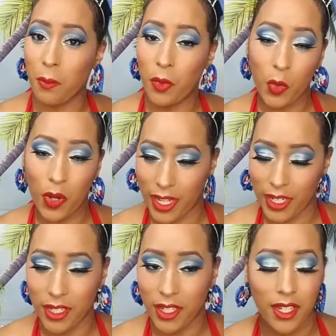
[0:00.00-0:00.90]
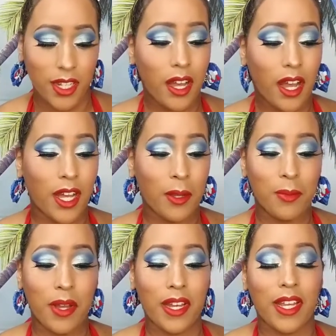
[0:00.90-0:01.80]
Brugal.
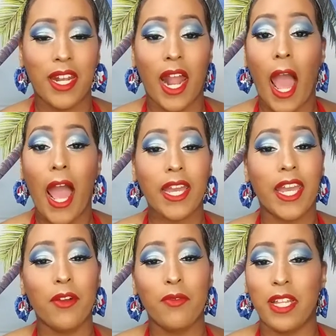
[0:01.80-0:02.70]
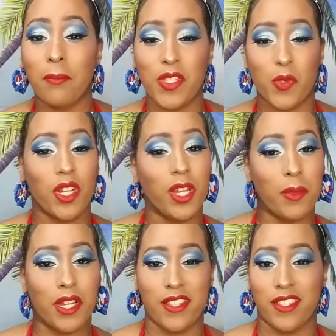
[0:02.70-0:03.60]
Again, I can't really mess with it
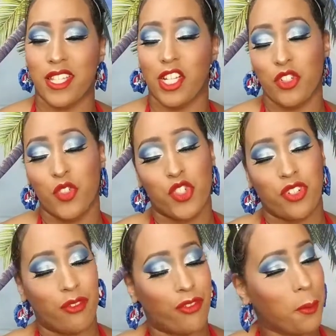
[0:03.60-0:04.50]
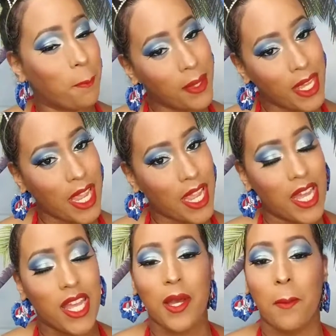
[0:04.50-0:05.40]
because it's a little too strong for me,
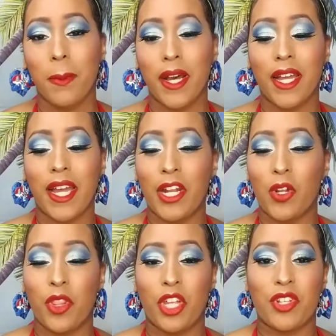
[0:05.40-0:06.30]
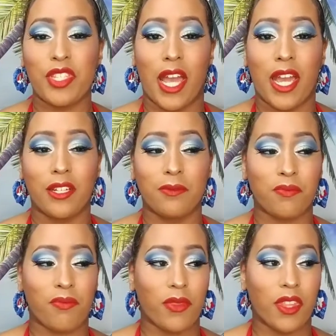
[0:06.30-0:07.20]
but I know there's like
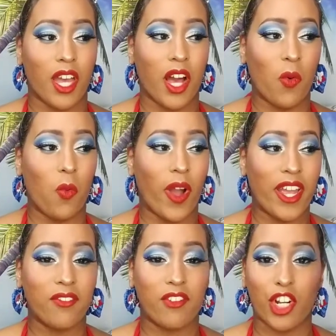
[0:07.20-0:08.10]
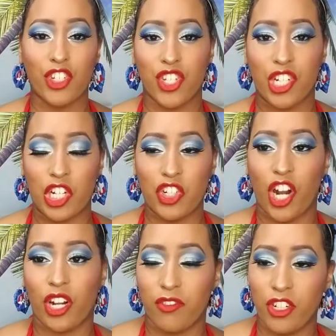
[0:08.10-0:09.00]
a white version, a
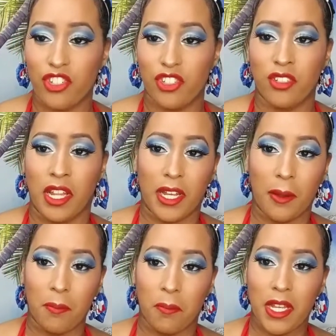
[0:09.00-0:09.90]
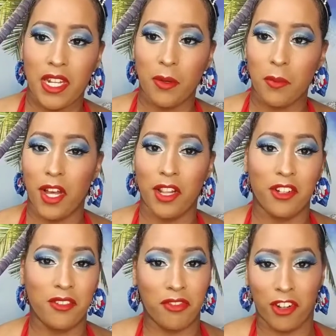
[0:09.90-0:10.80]
dark version, like a medium
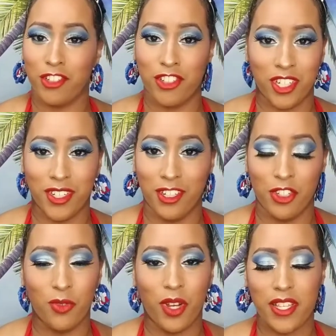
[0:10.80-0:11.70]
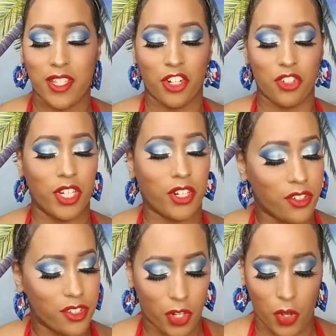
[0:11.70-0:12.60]
colored version. You guys that are
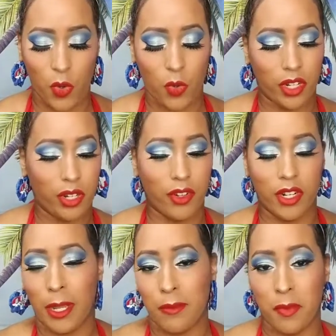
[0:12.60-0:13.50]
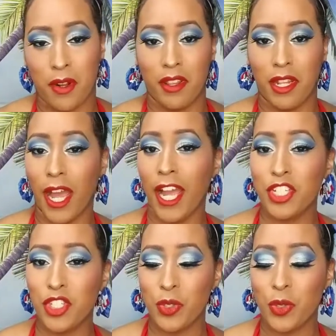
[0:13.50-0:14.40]
drinkers know the different names better than I
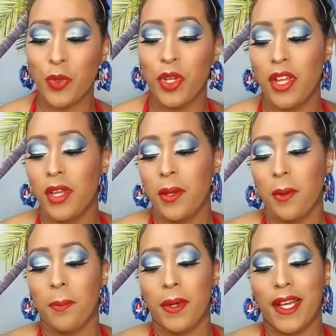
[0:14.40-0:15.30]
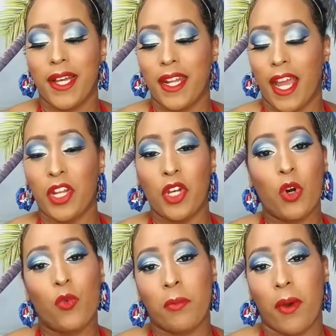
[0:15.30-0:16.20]
do, but I know
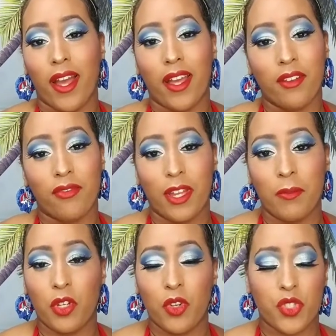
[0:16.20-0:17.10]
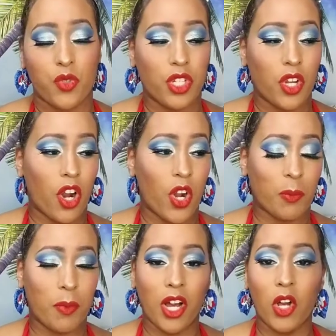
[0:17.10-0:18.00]
when my family goes to DR with
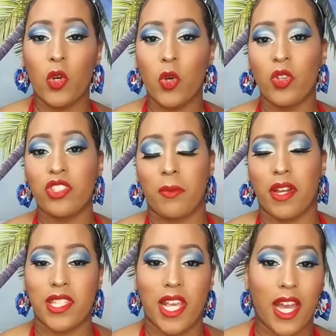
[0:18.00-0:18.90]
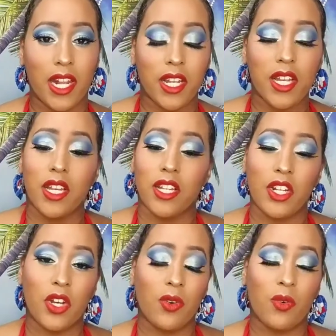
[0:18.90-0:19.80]
my uncles and my dad, you
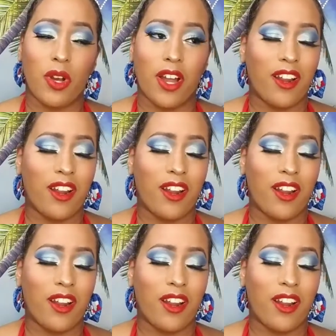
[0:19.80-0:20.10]
know, I